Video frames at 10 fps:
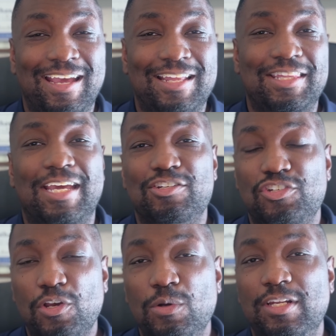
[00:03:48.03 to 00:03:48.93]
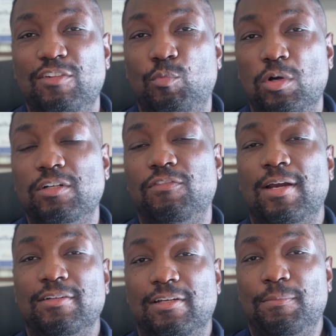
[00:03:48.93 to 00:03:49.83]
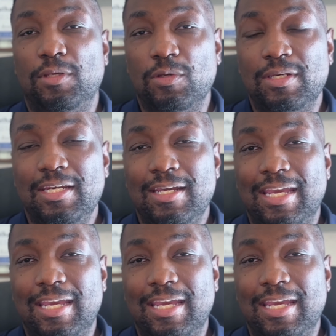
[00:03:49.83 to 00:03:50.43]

that showed his work around the community